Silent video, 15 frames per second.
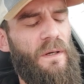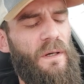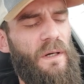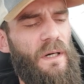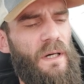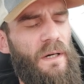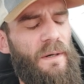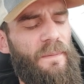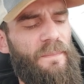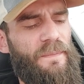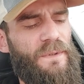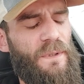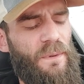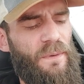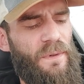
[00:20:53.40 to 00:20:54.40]

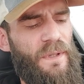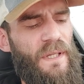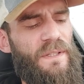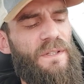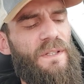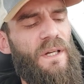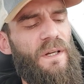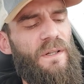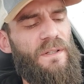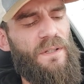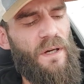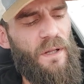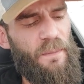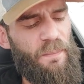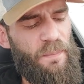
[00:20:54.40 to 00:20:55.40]
So this year it's
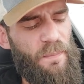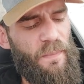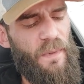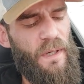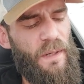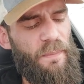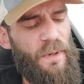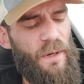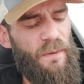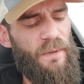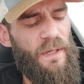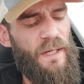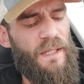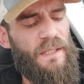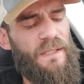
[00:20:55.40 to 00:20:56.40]
all about
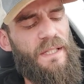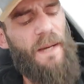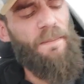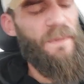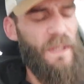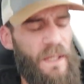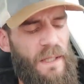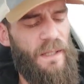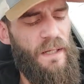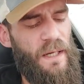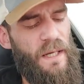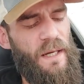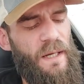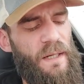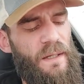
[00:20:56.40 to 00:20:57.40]
accepting,
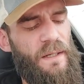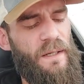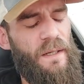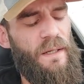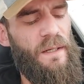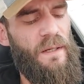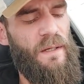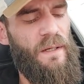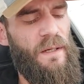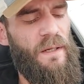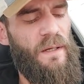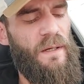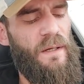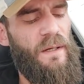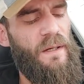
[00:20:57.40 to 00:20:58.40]
and
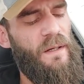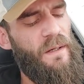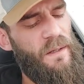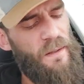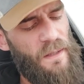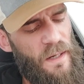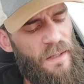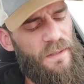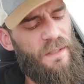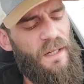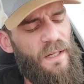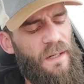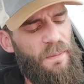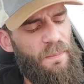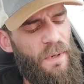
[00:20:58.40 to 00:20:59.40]

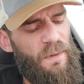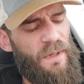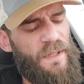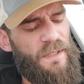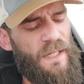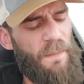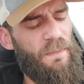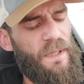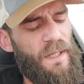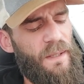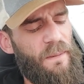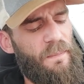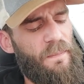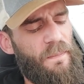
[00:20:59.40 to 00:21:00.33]
honestly about accepting